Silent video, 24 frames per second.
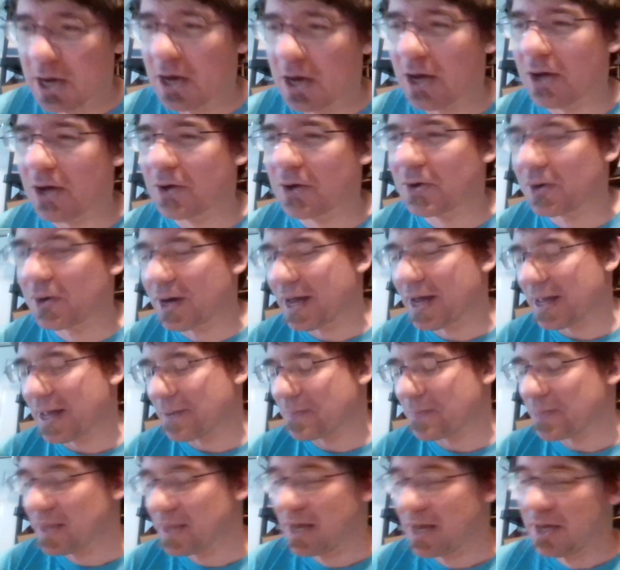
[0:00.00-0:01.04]
All right.
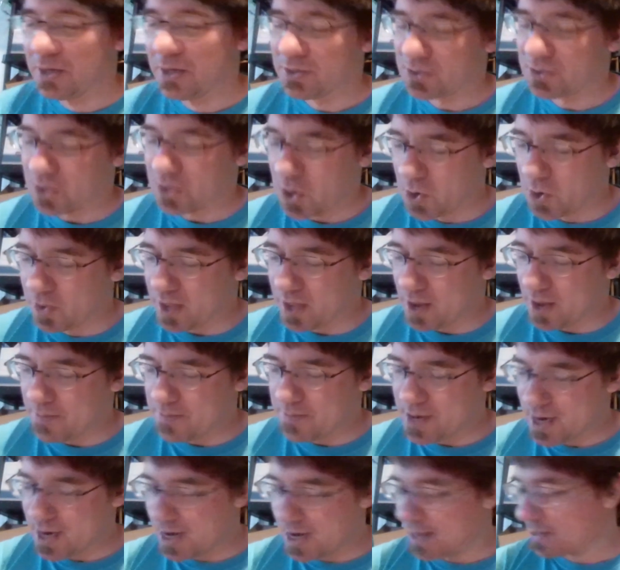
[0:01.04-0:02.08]
So that
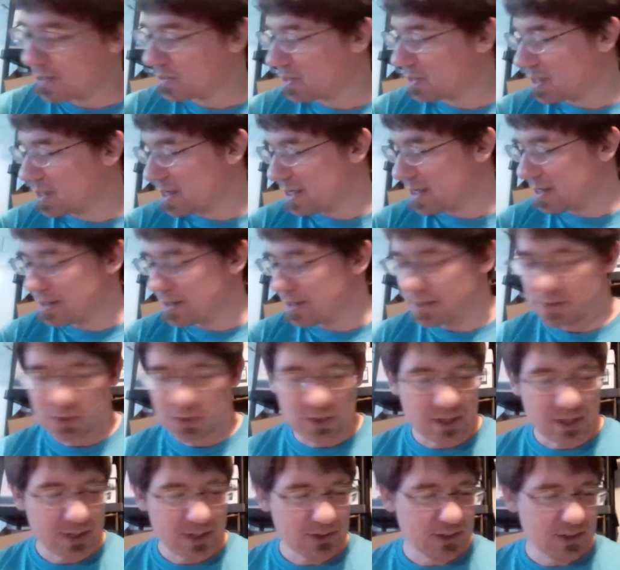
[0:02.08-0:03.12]
means, so
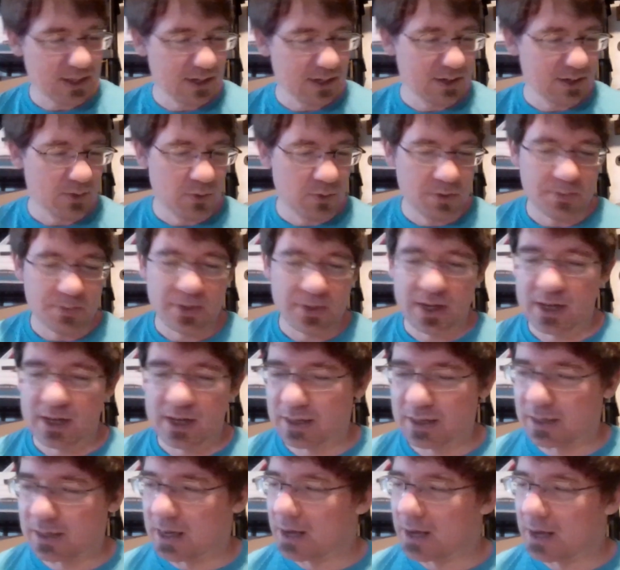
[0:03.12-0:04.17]
the next thing would
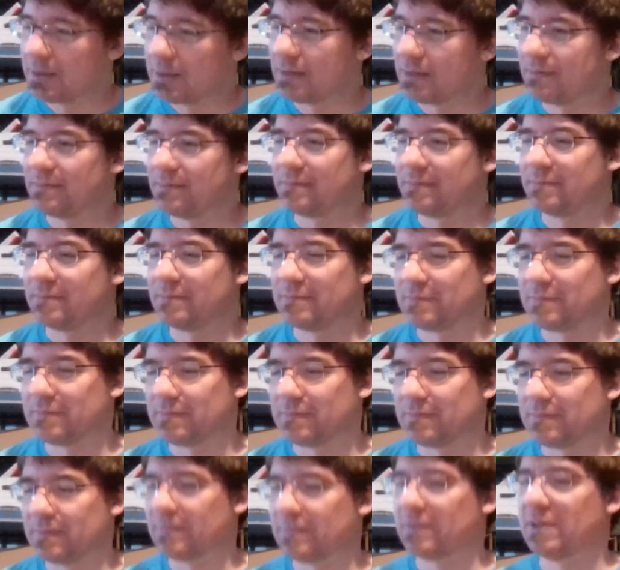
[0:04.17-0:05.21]
be, I mean,
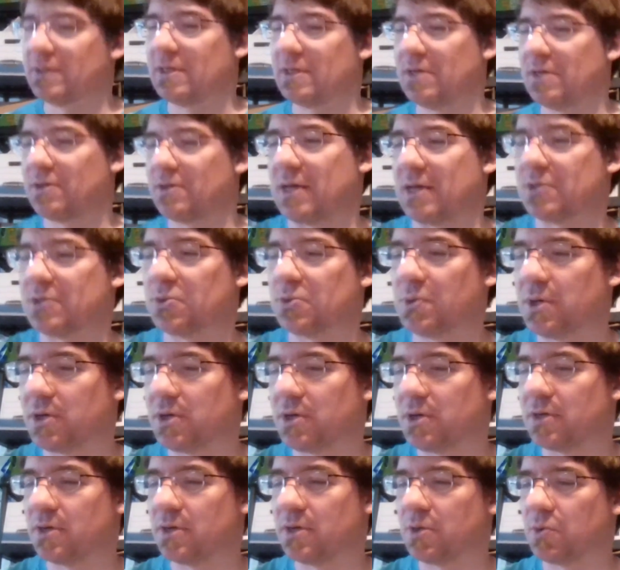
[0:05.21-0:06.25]
okay, so we
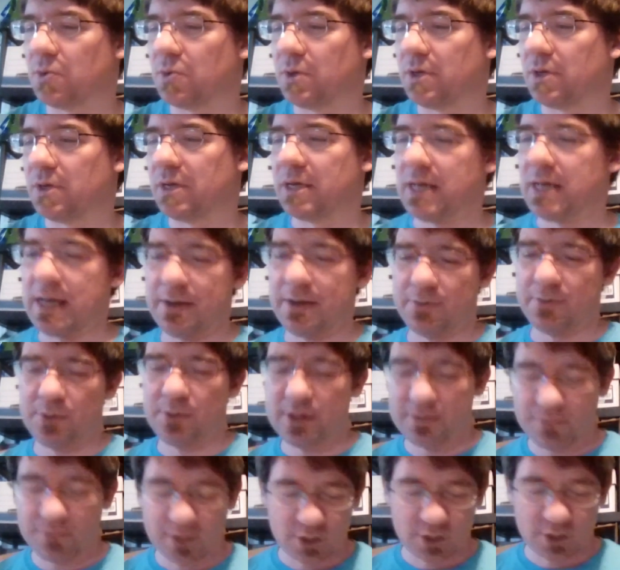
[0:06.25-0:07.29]
are we
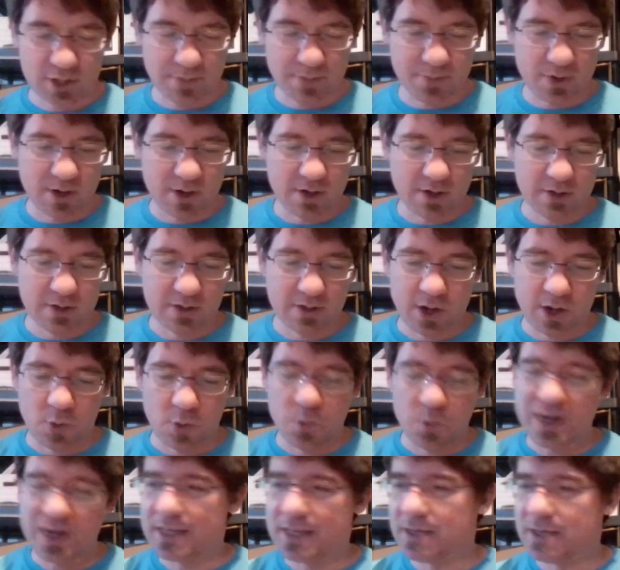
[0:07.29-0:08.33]
need to finish up our
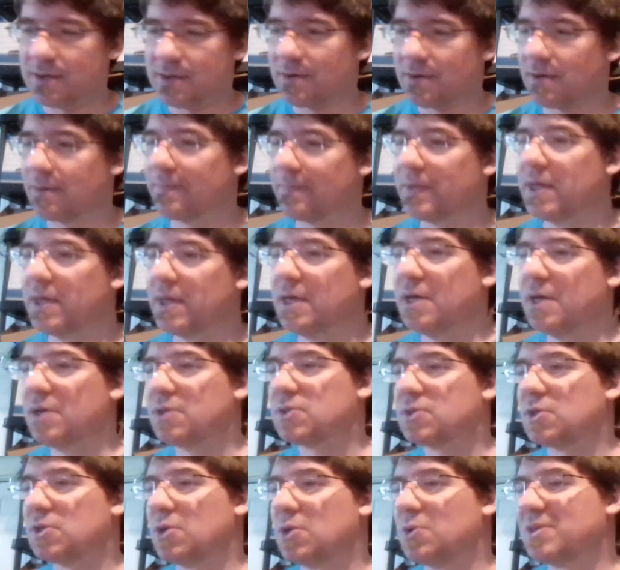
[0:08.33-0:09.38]
week here.
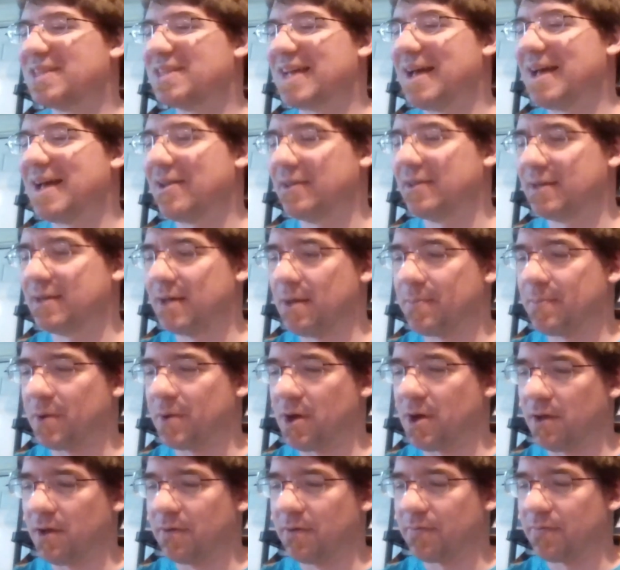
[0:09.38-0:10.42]
So tallying up
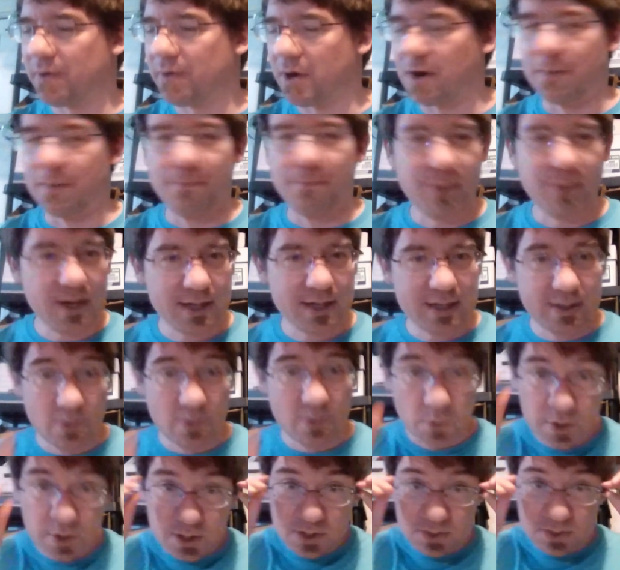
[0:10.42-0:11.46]
all of our money,
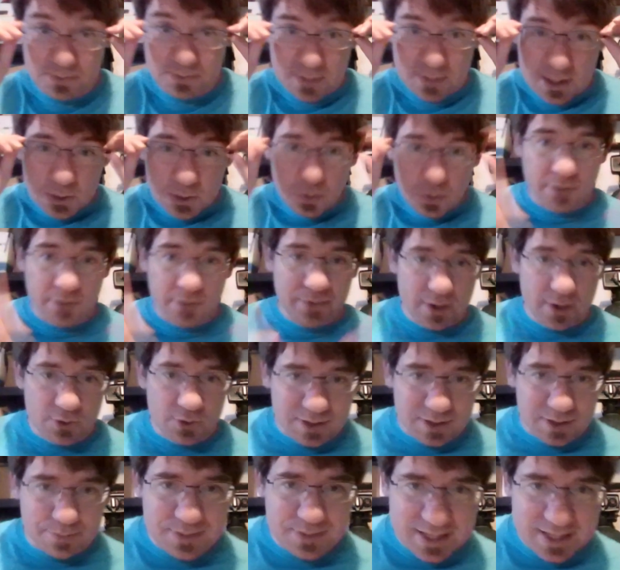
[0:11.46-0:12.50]
we just made
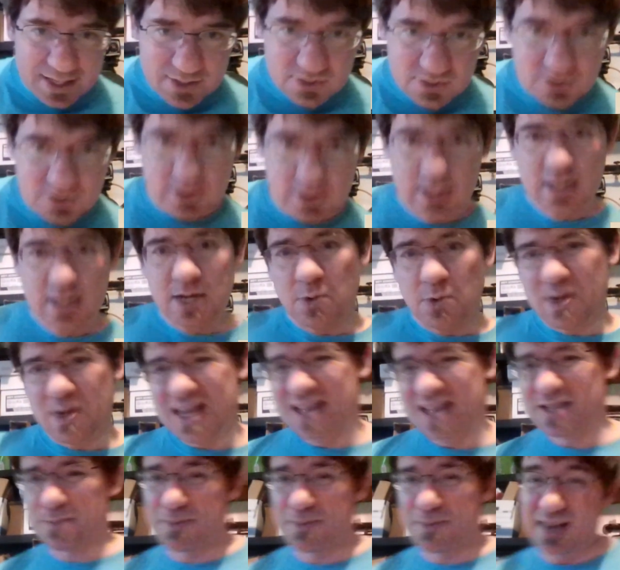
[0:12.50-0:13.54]
1,200 apiece. We
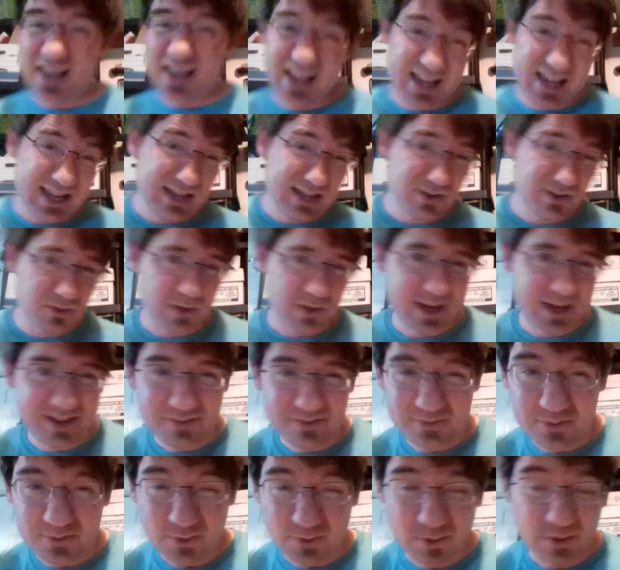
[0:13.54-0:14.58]
had to pay, right,
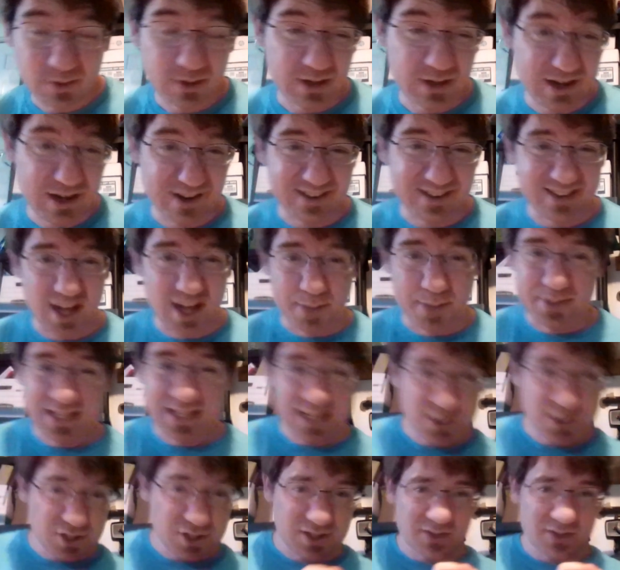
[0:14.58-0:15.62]
for our
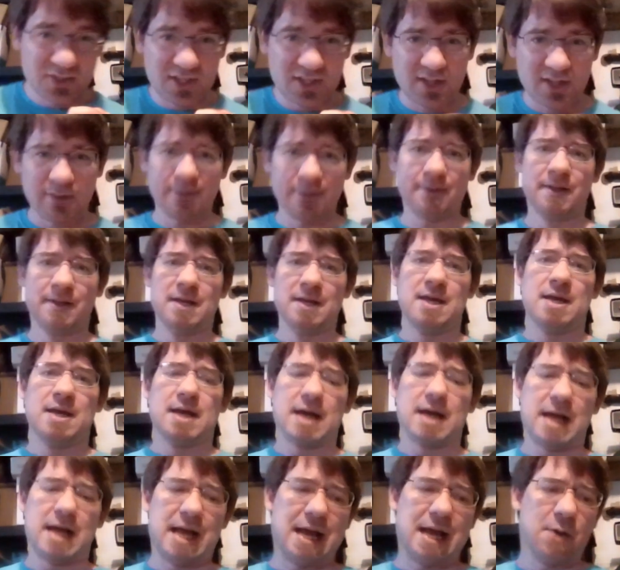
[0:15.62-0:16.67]
accommodations here,
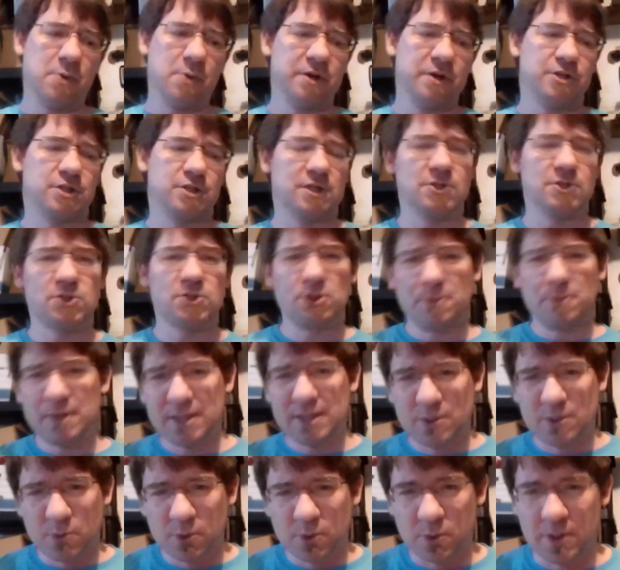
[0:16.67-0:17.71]
which assuming
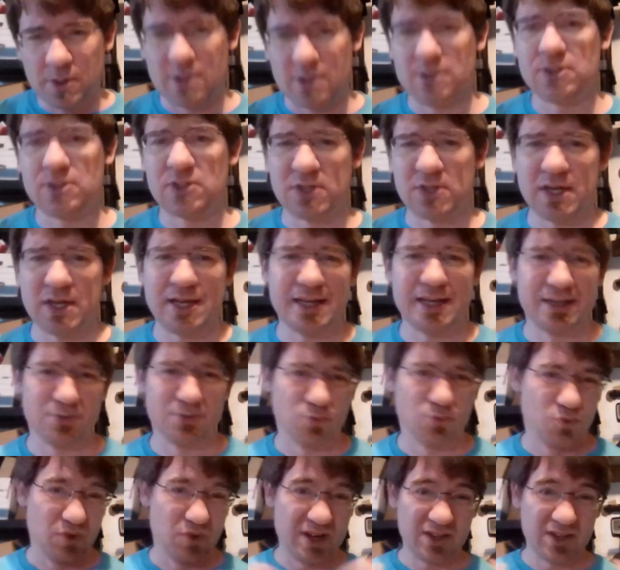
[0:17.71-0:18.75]
that we're going to stay in
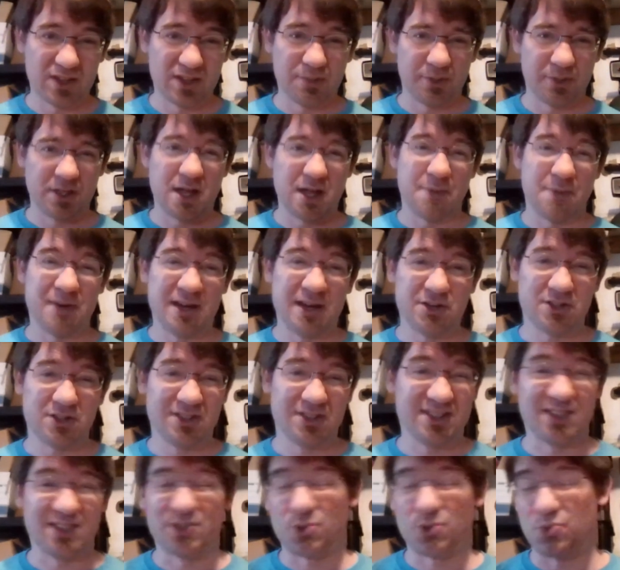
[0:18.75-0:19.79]
reasonable
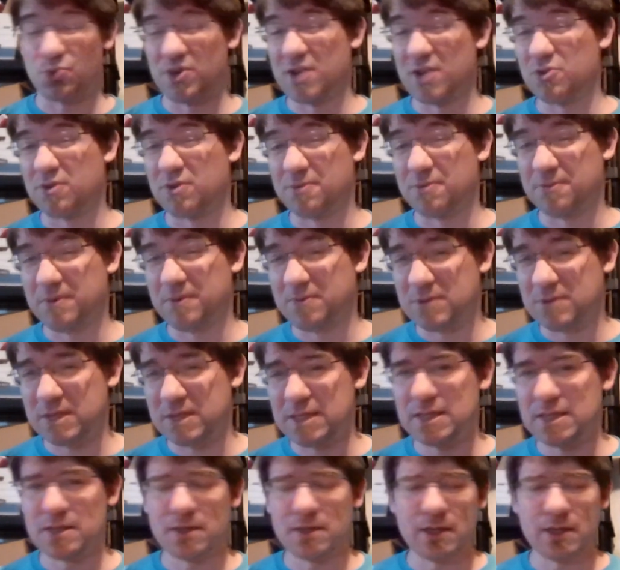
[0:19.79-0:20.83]
accommodations, that's
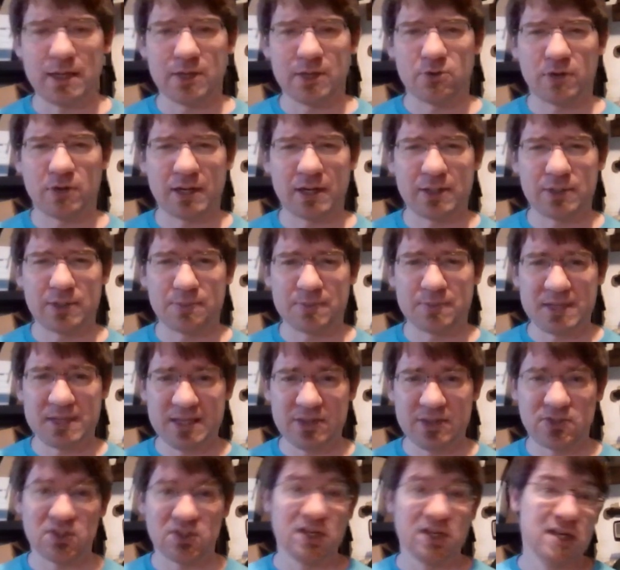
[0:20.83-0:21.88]
350 credits
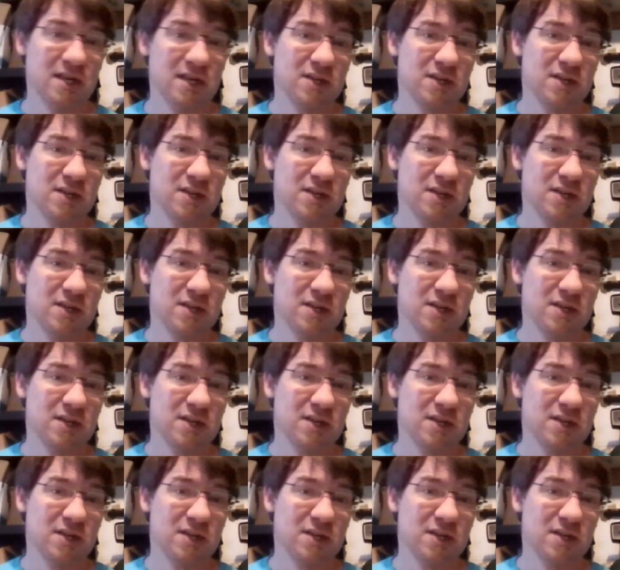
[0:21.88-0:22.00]
apiece.